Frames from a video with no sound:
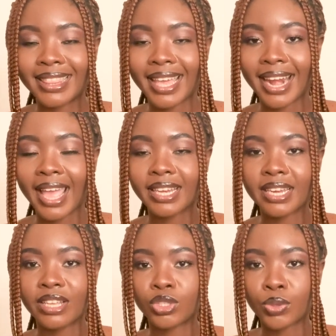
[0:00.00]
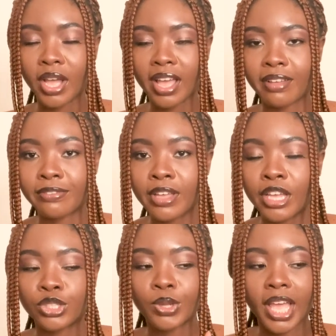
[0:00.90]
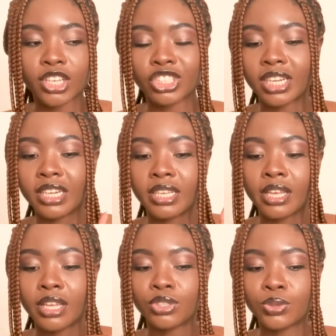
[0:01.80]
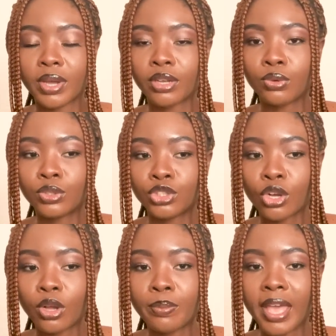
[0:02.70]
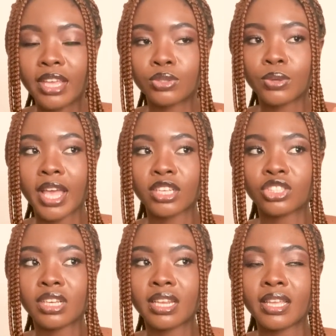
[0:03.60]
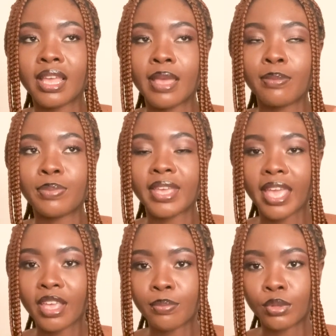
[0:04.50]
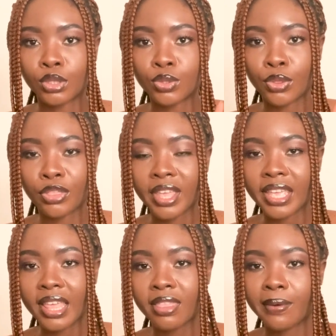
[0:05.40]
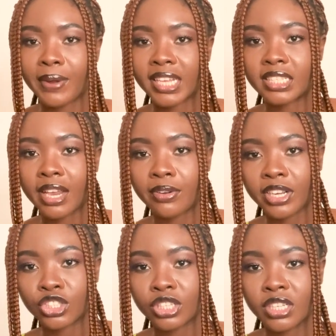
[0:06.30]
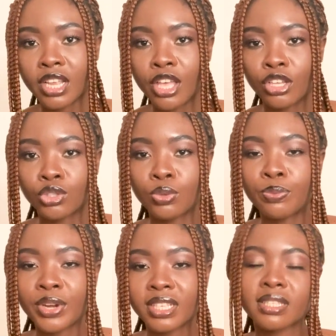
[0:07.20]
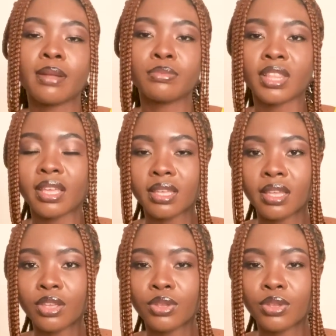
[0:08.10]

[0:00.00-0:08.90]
that I need to have to actually do a good job, and to actually be able to think in the right direction, to bring something